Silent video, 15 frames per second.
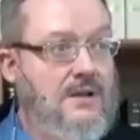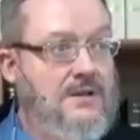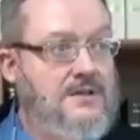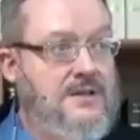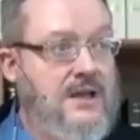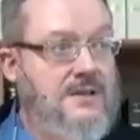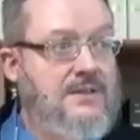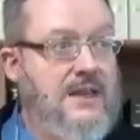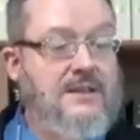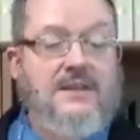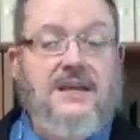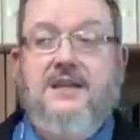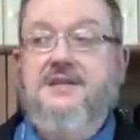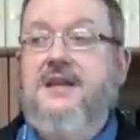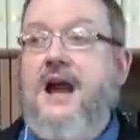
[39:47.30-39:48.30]
said that
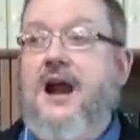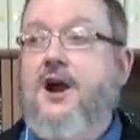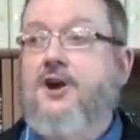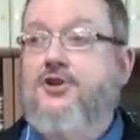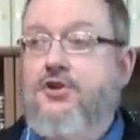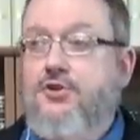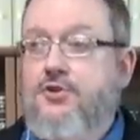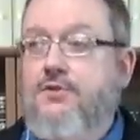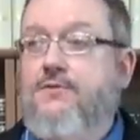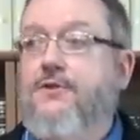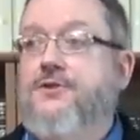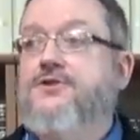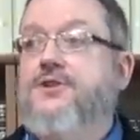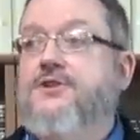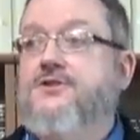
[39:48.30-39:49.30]
the entire
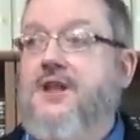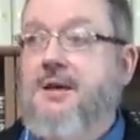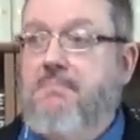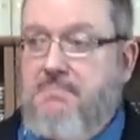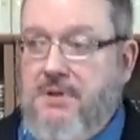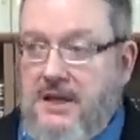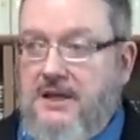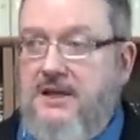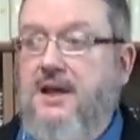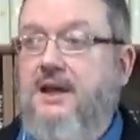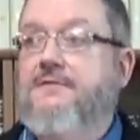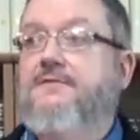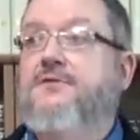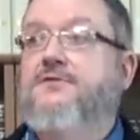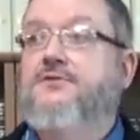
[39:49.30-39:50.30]
universe is not big
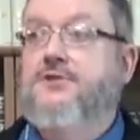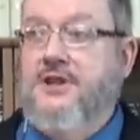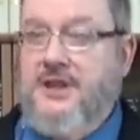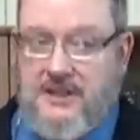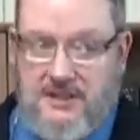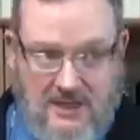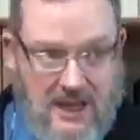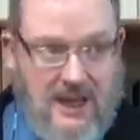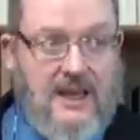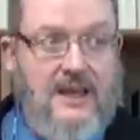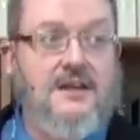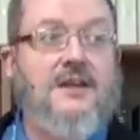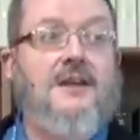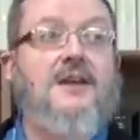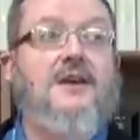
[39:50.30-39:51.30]
enough to
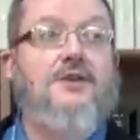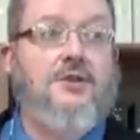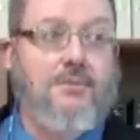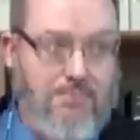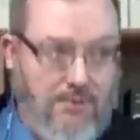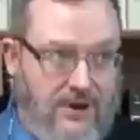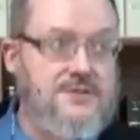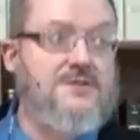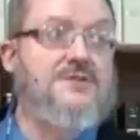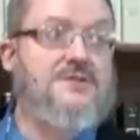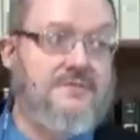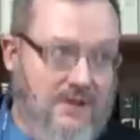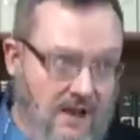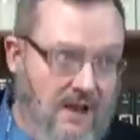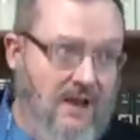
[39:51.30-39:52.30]
contain the presence
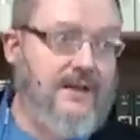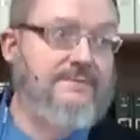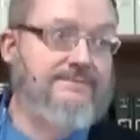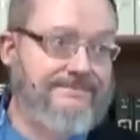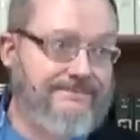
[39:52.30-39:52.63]
of God.